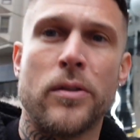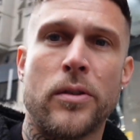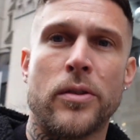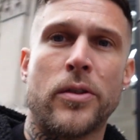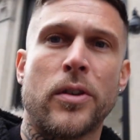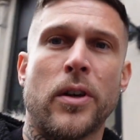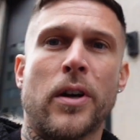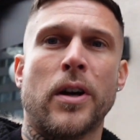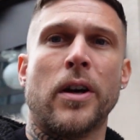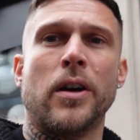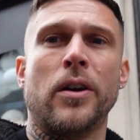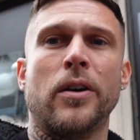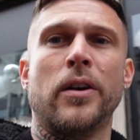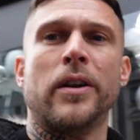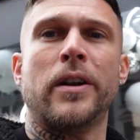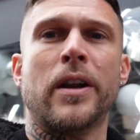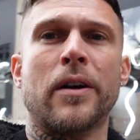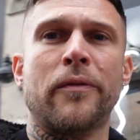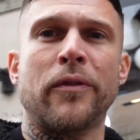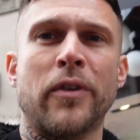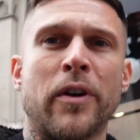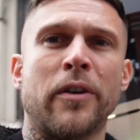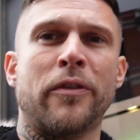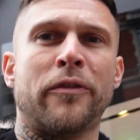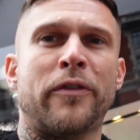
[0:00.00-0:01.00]
So
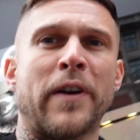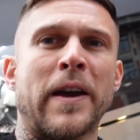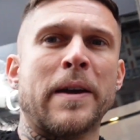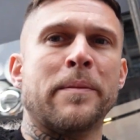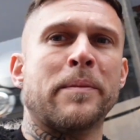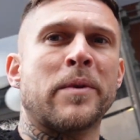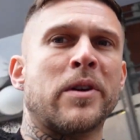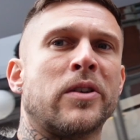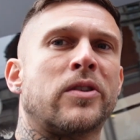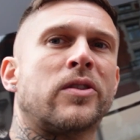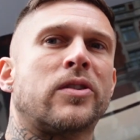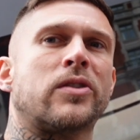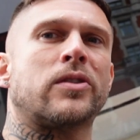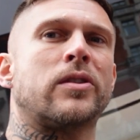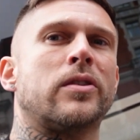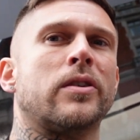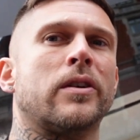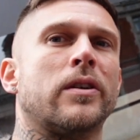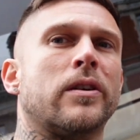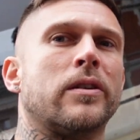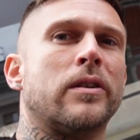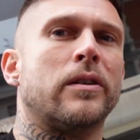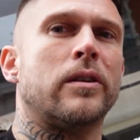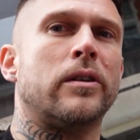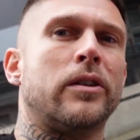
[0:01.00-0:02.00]
another famous
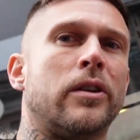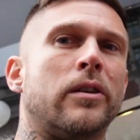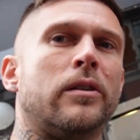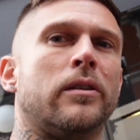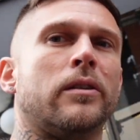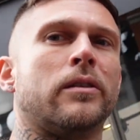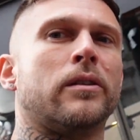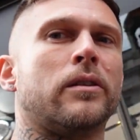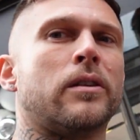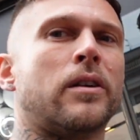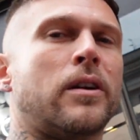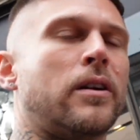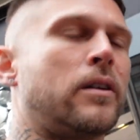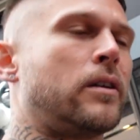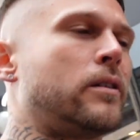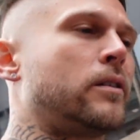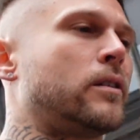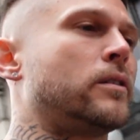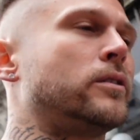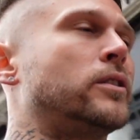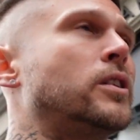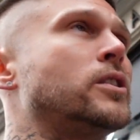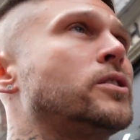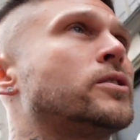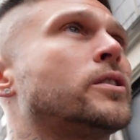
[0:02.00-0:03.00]

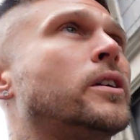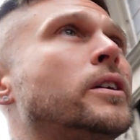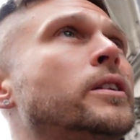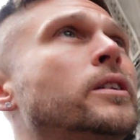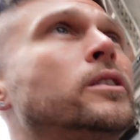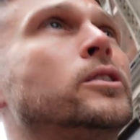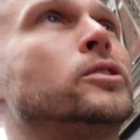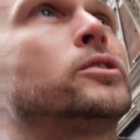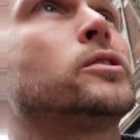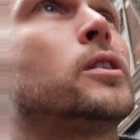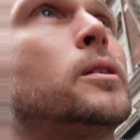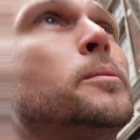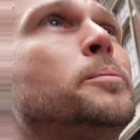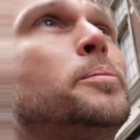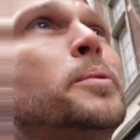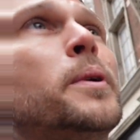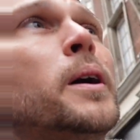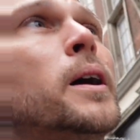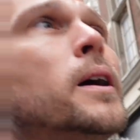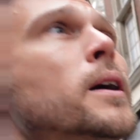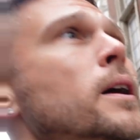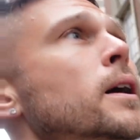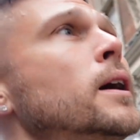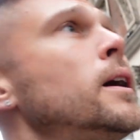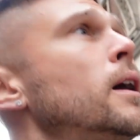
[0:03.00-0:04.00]
designer shop,
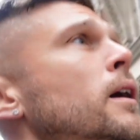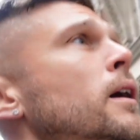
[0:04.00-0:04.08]
uh,